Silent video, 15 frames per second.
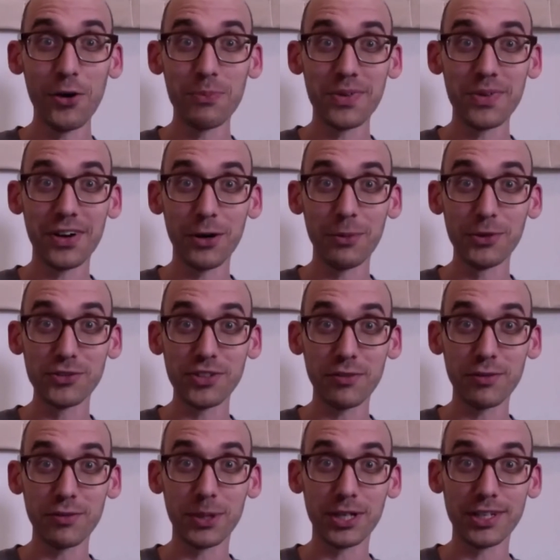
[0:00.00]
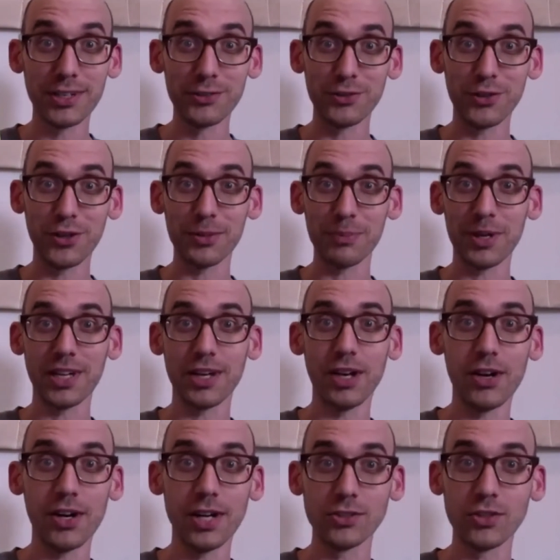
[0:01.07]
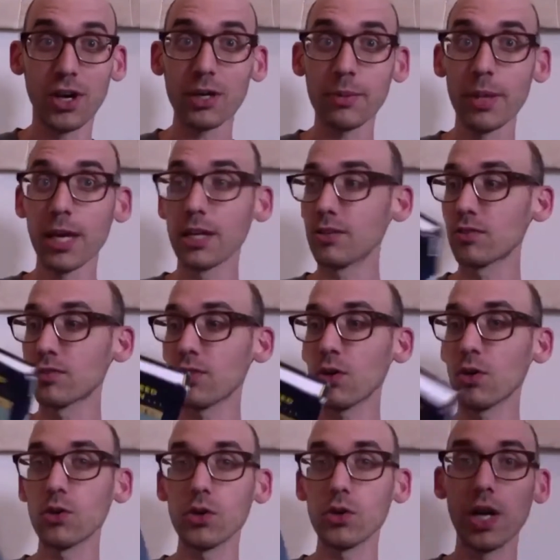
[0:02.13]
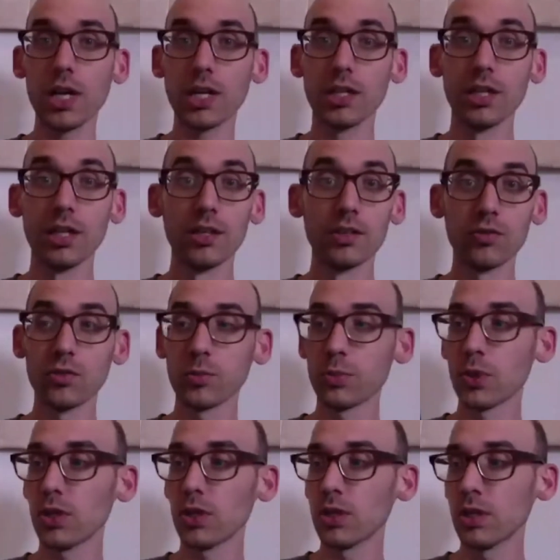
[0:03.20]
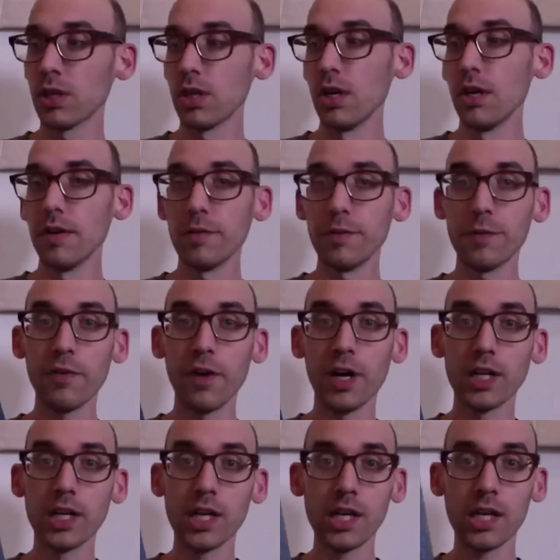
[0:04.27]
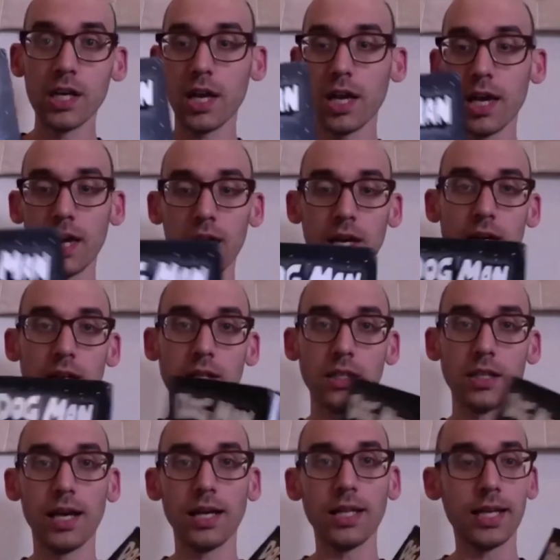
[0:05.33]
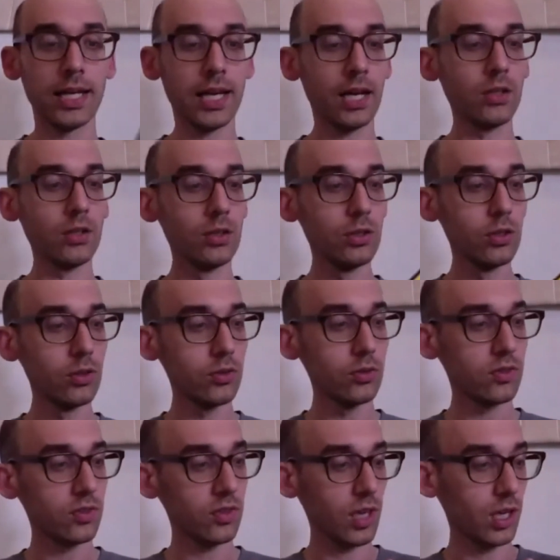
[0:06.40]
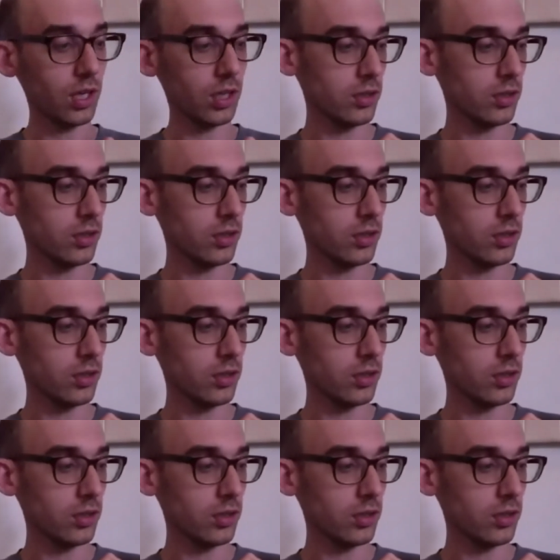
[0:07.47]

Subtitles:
Oh, almost everybody knows Dog Man. All right. Dog Man is so great, super funny, and I like how loose